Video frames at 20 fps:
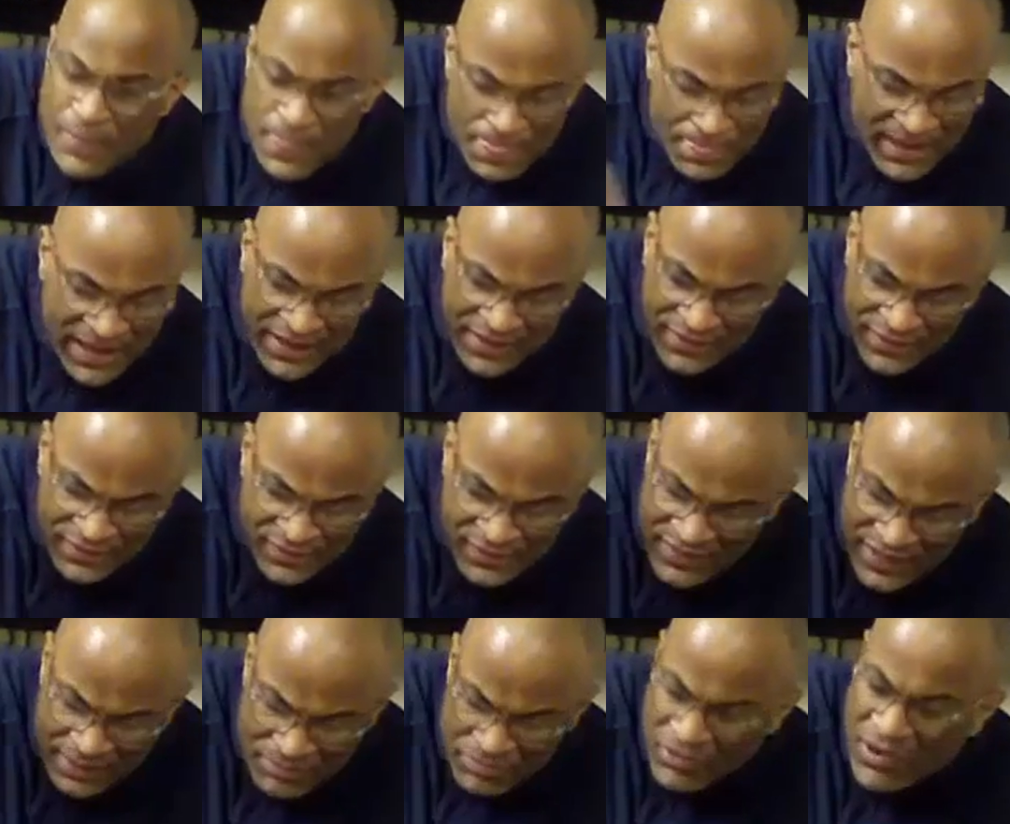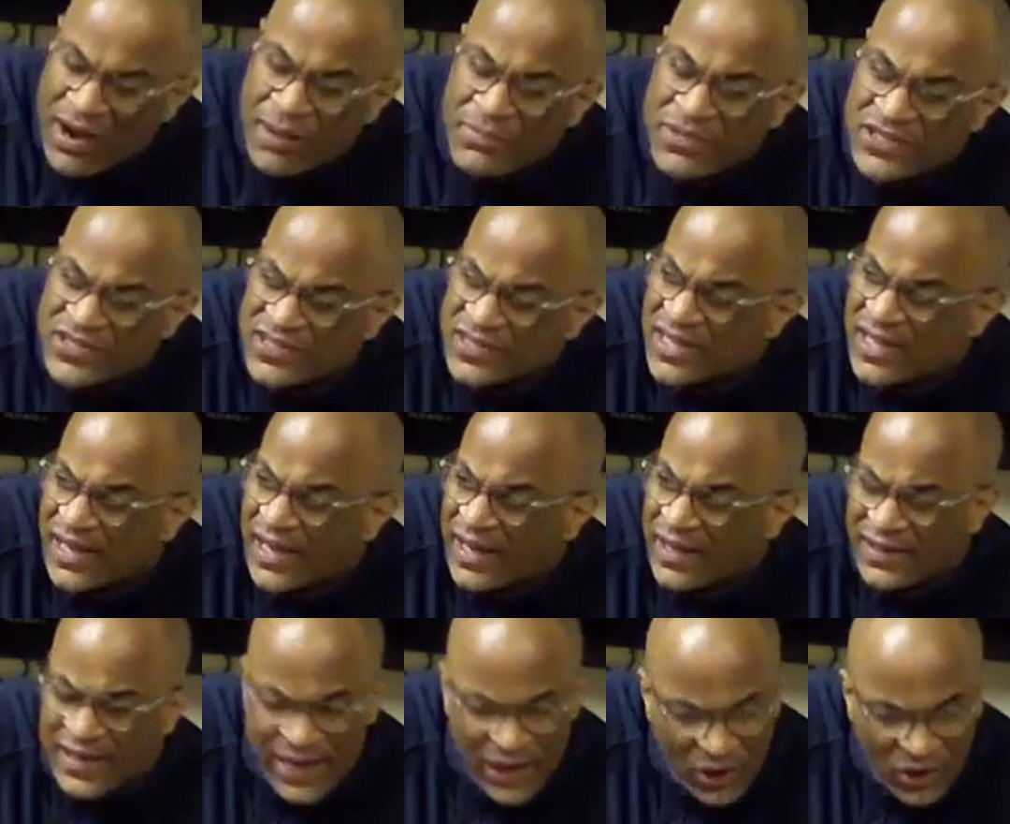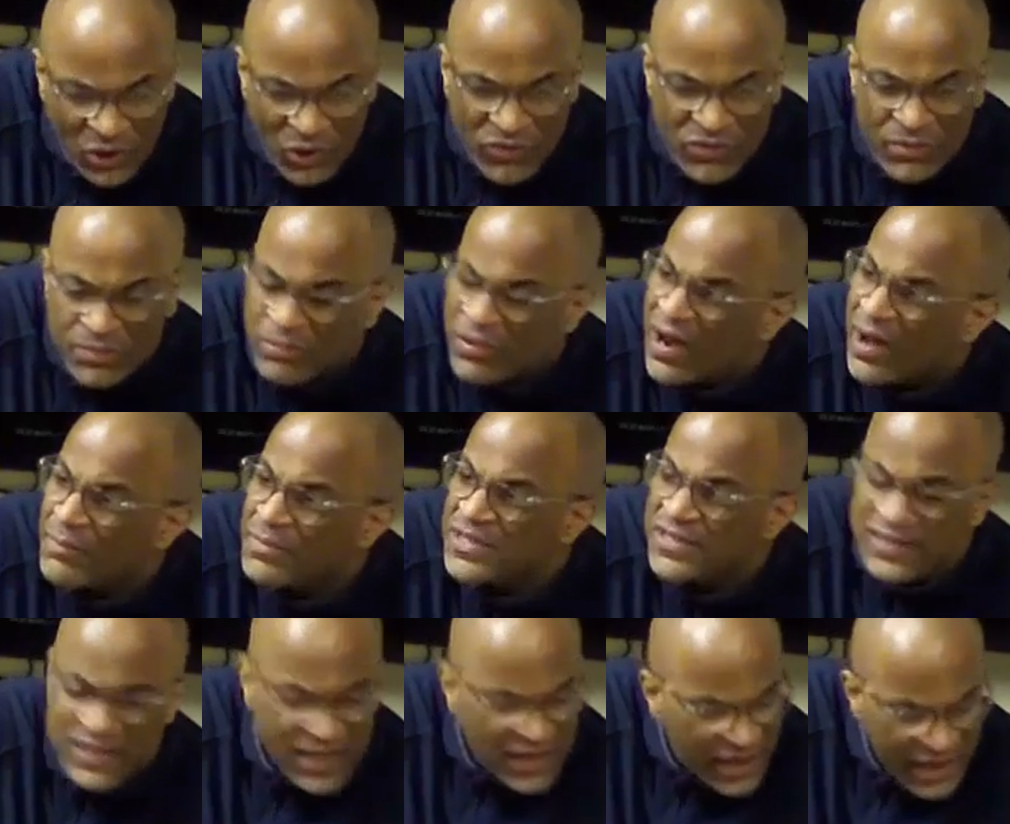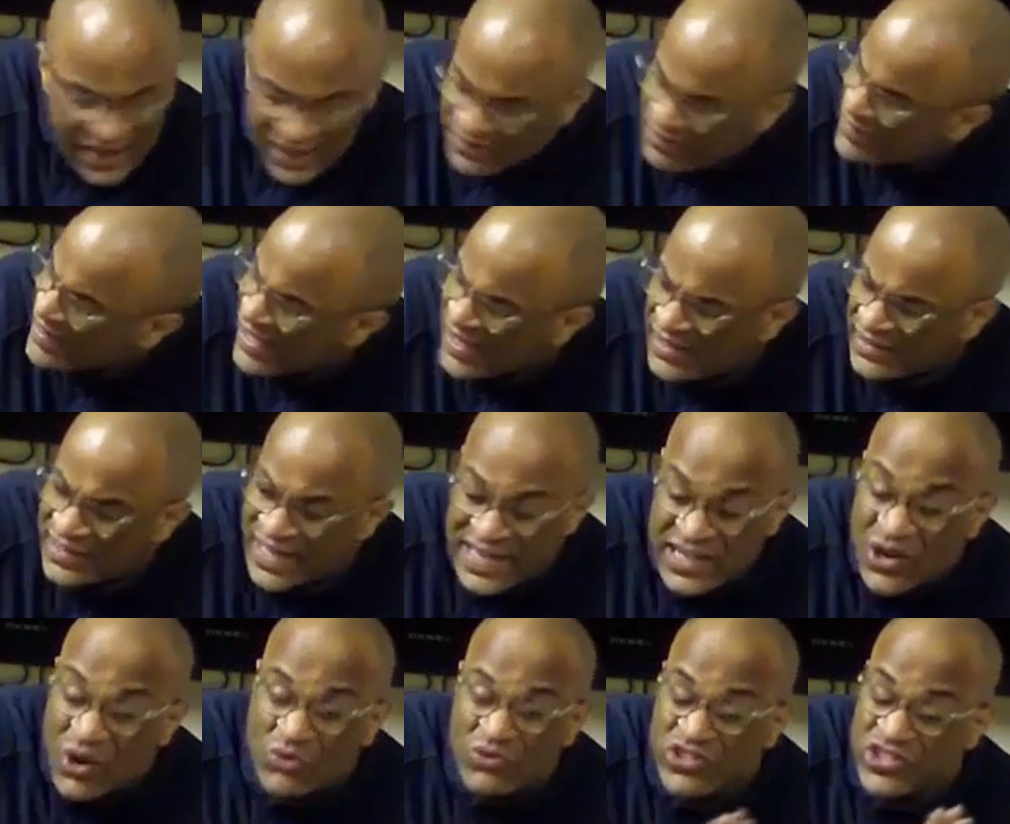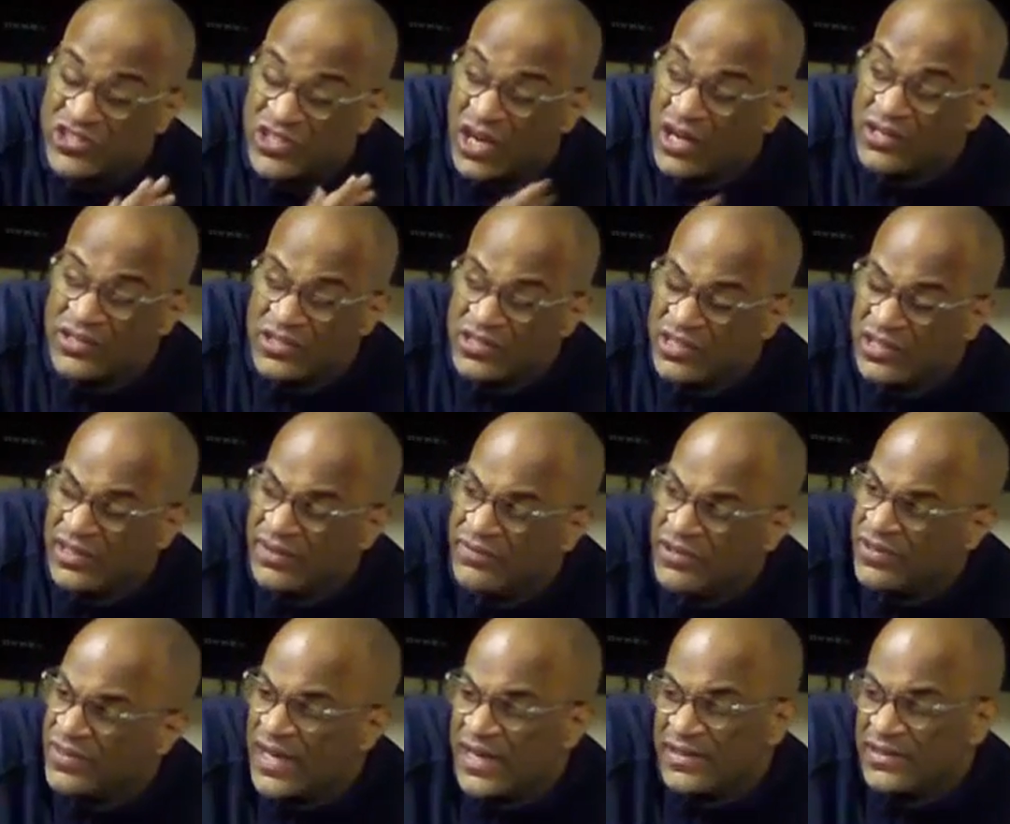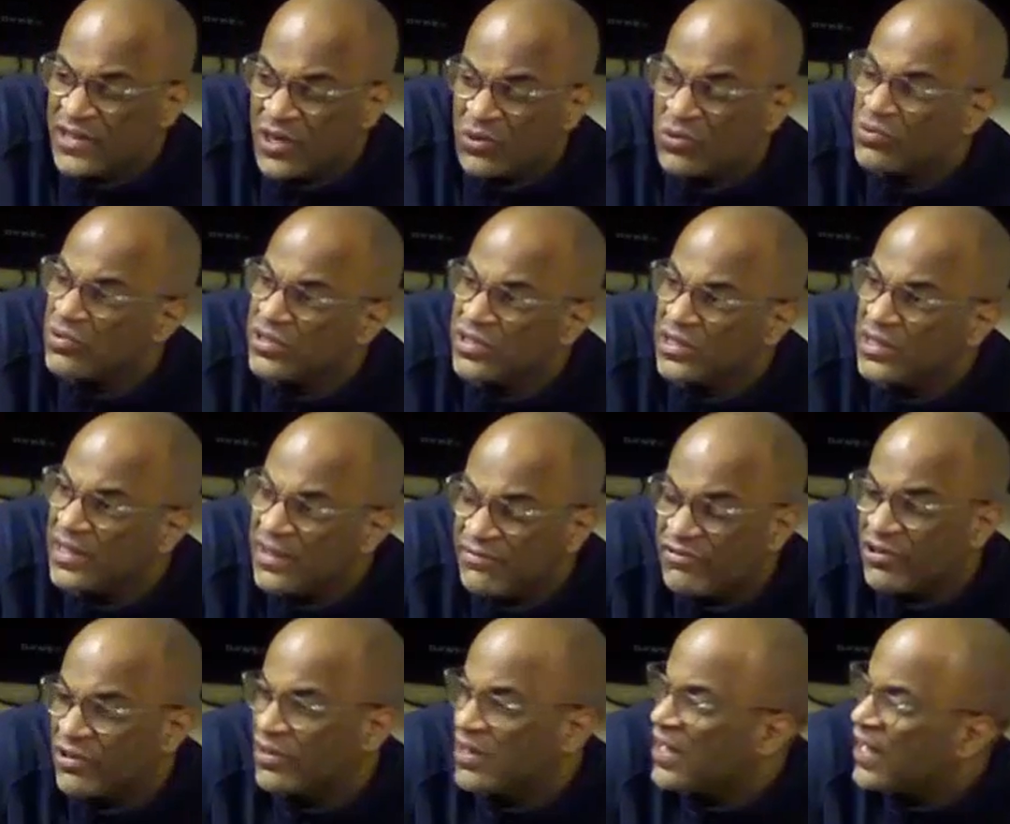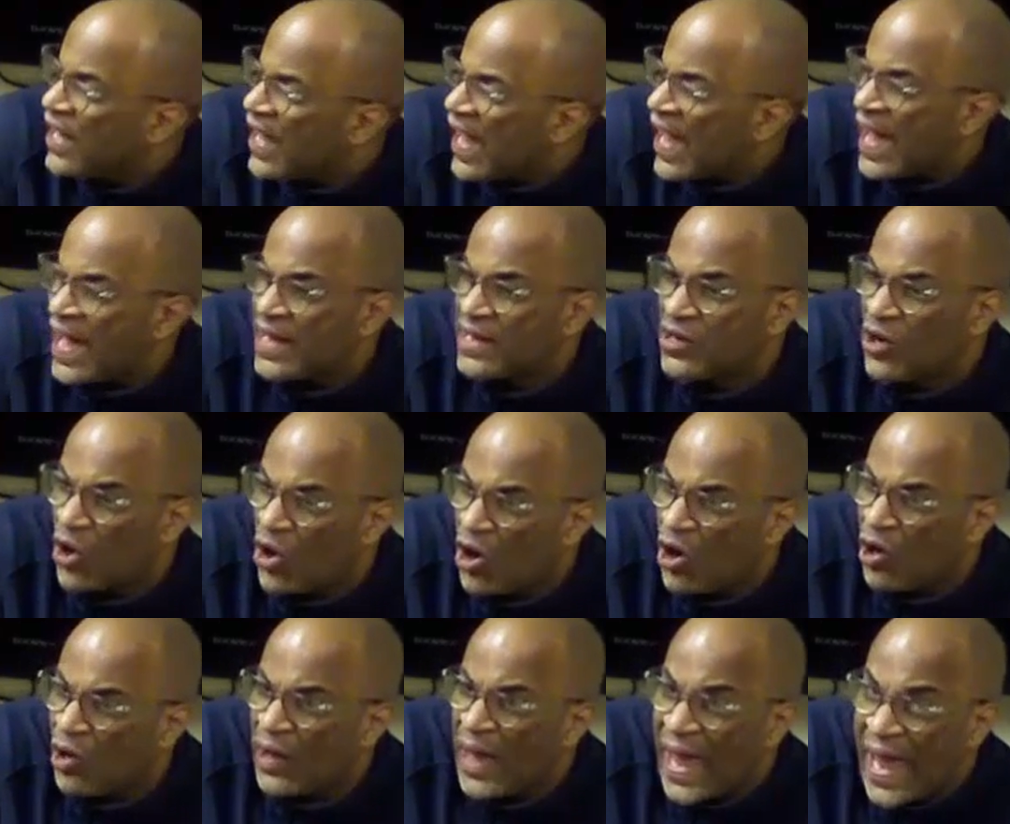They promise, they overpromise, and they don't just underdeliver, they don't deliver at all.